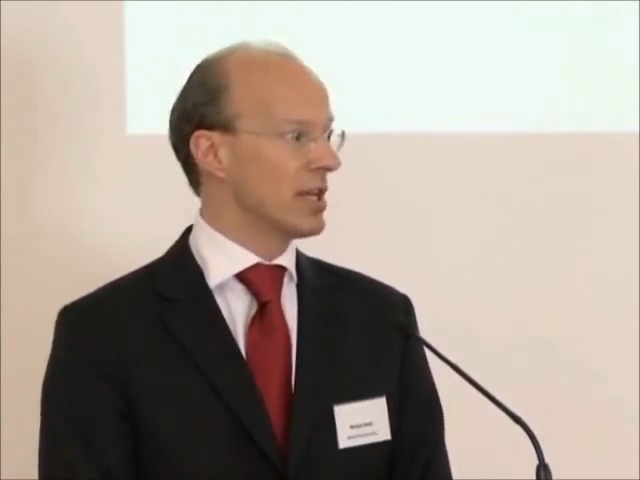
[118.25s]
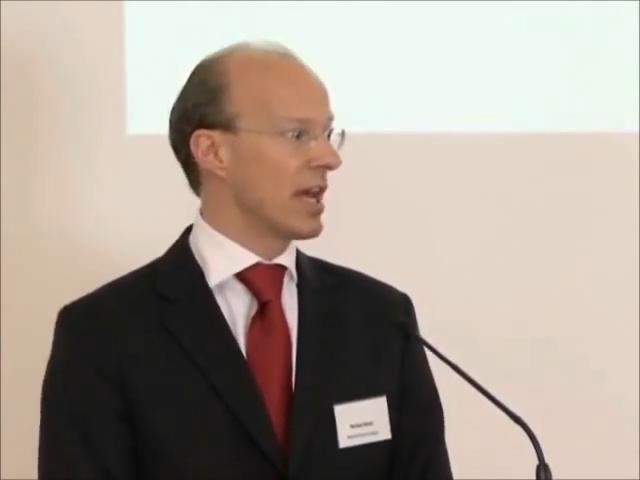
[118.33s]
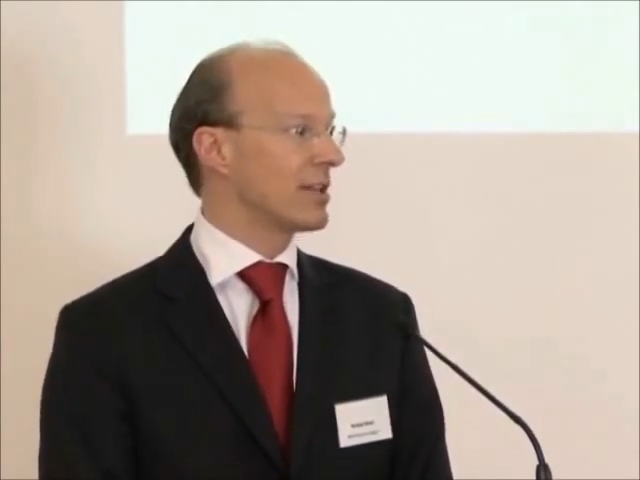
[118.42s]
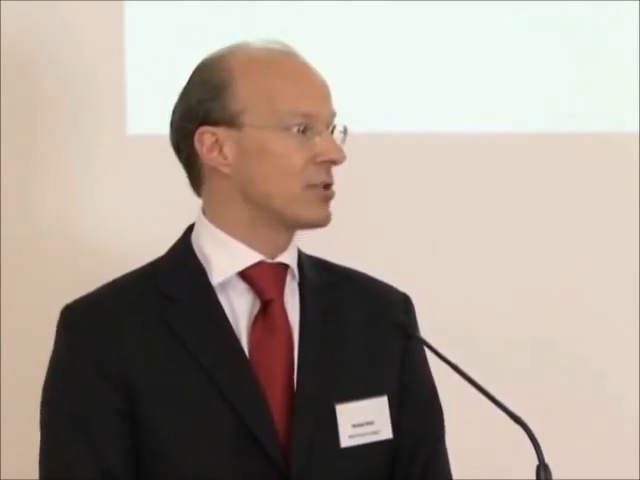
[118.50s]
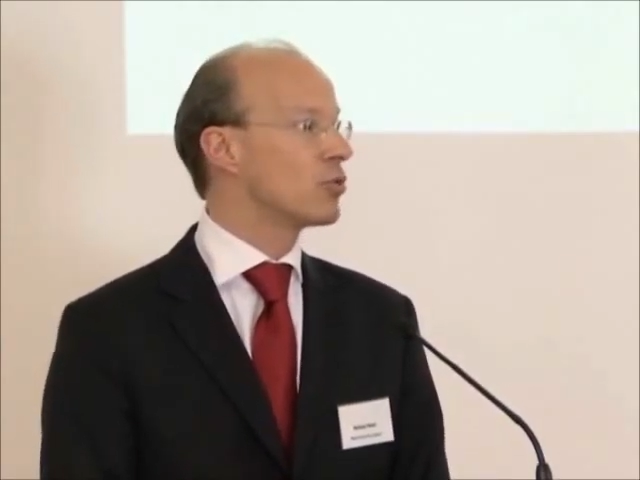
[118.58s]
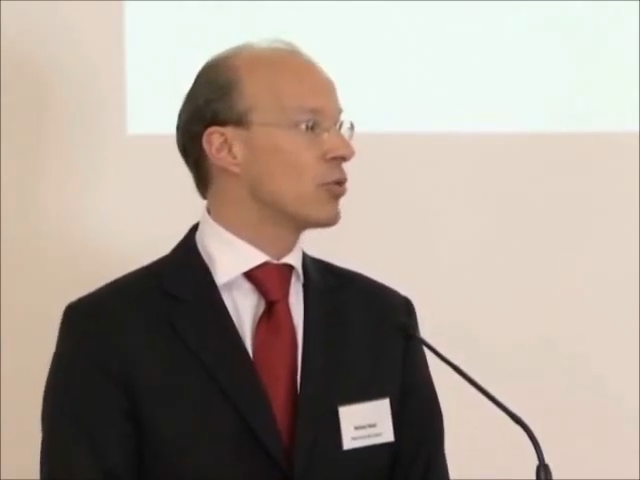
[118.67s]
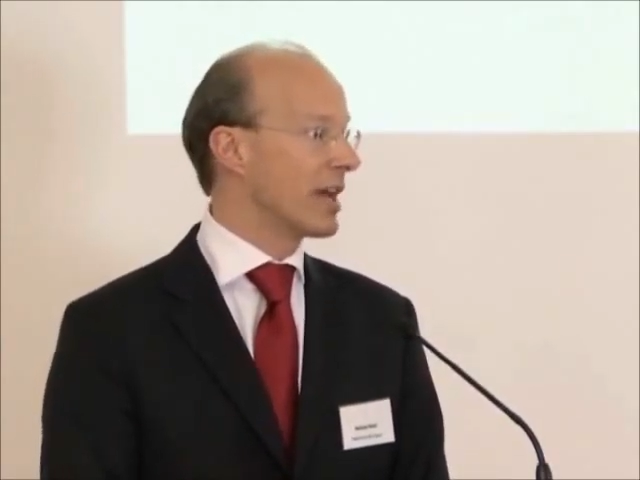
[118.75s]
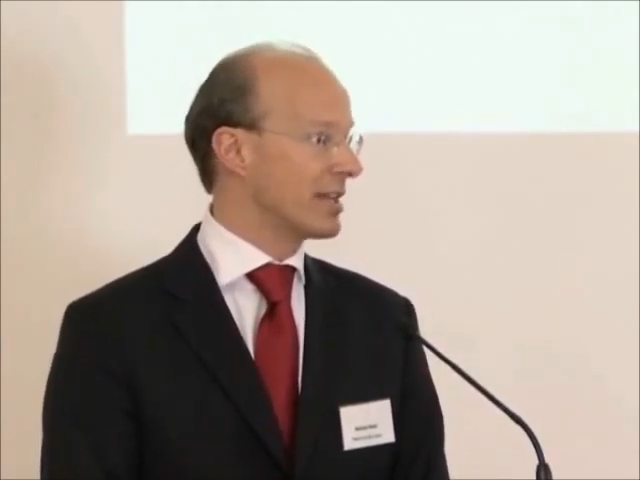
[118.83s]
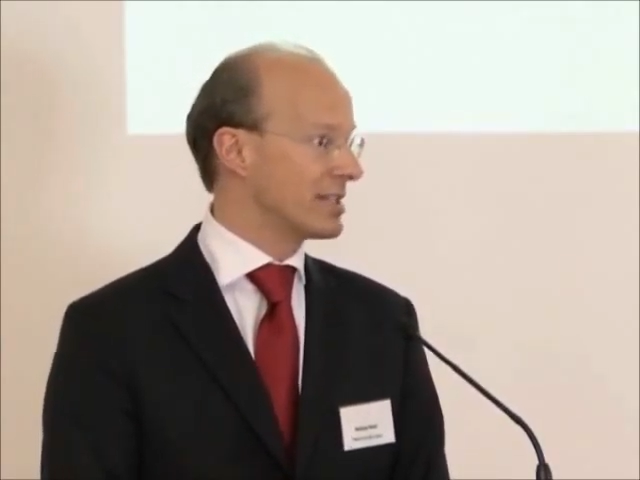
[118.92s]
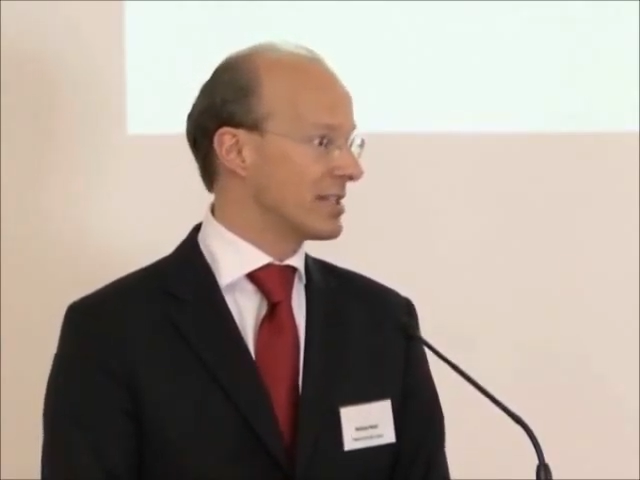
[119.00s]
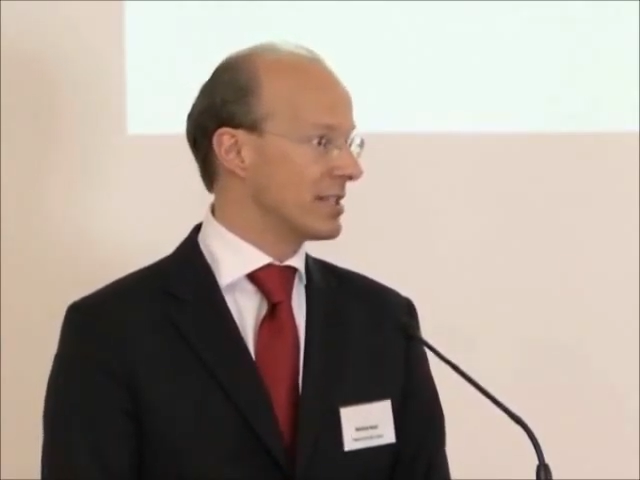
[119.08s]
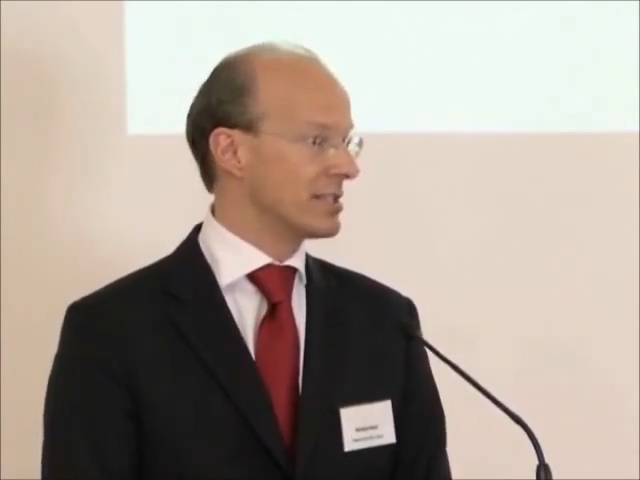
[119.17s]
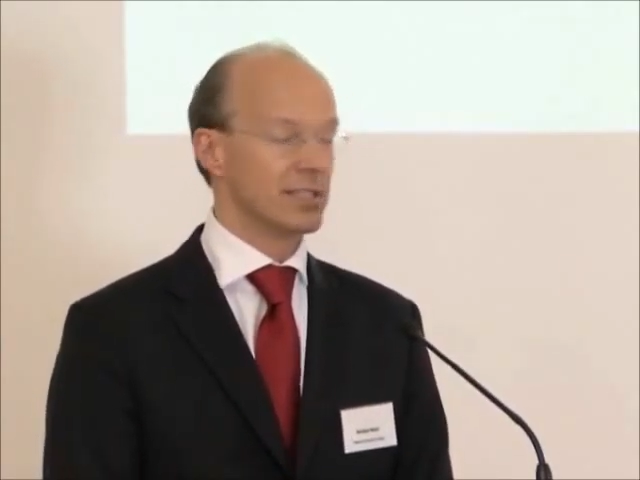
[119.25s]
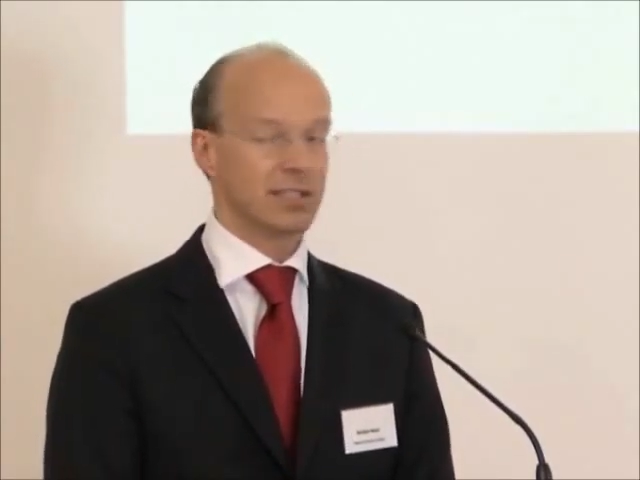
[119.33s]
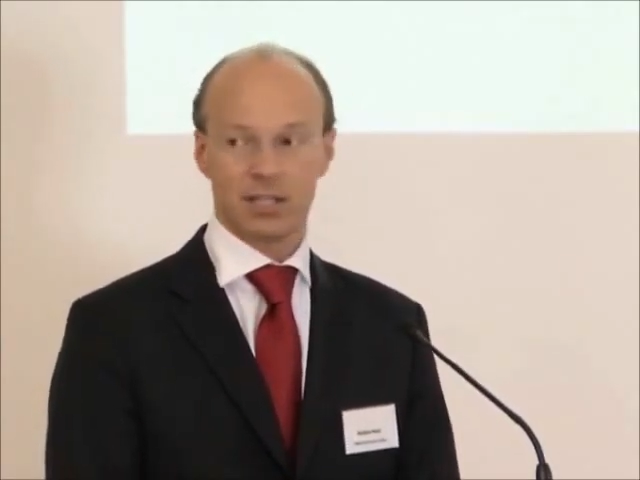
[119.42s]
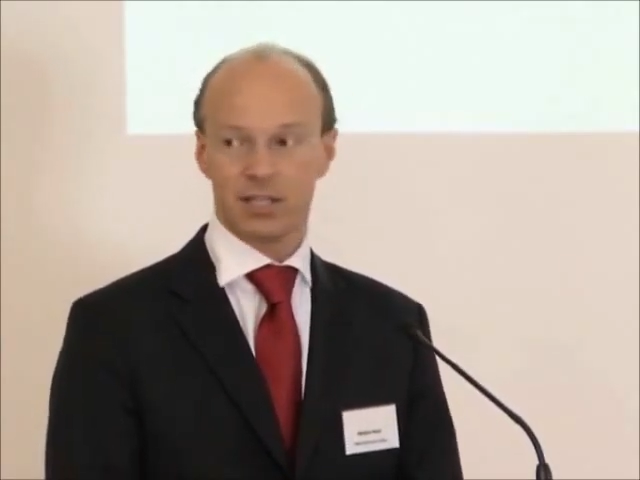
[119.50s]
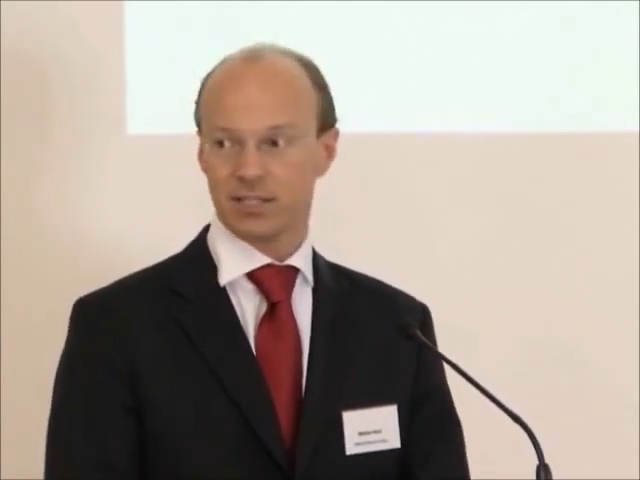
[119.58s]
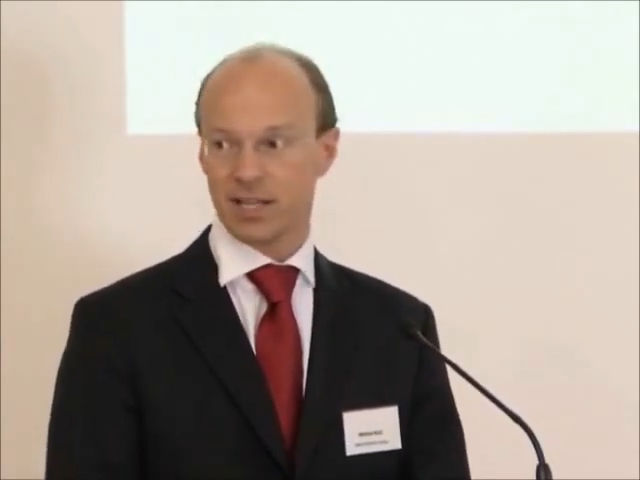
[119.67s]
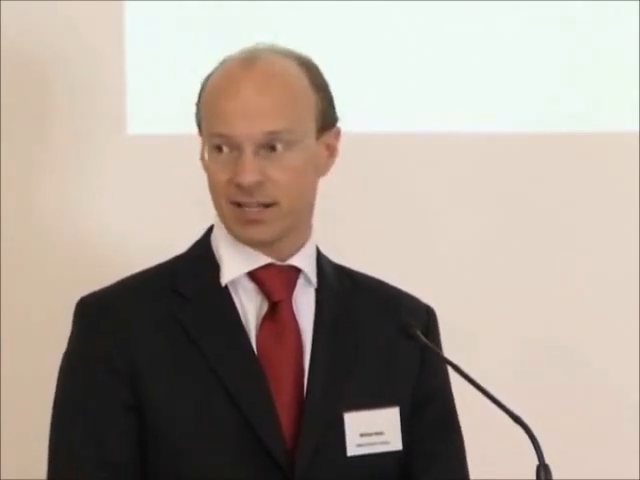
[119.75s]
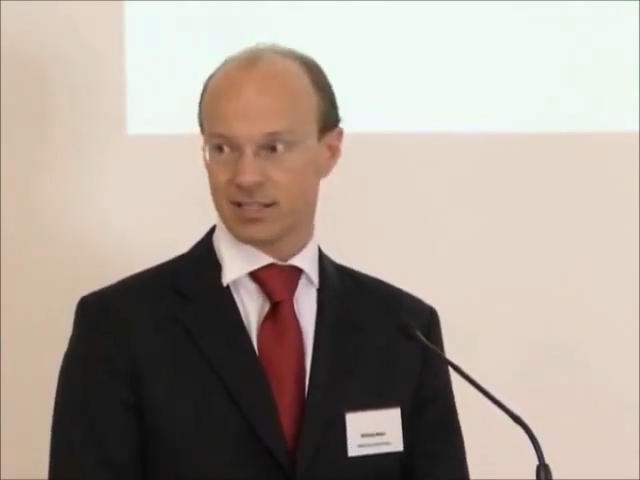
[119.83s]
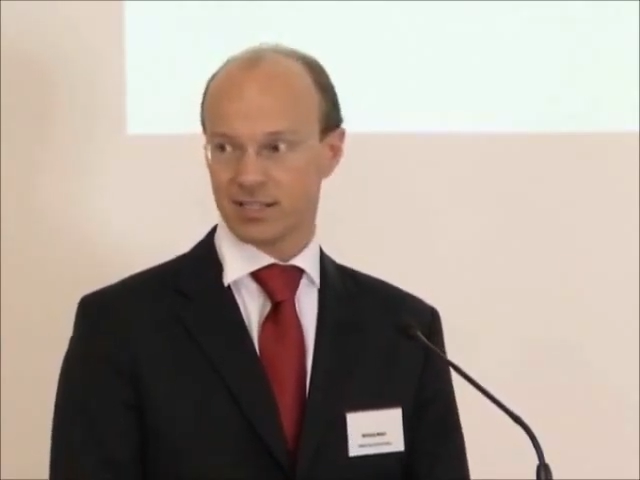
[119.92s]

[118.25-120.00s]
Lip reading: and to rare diseases in this next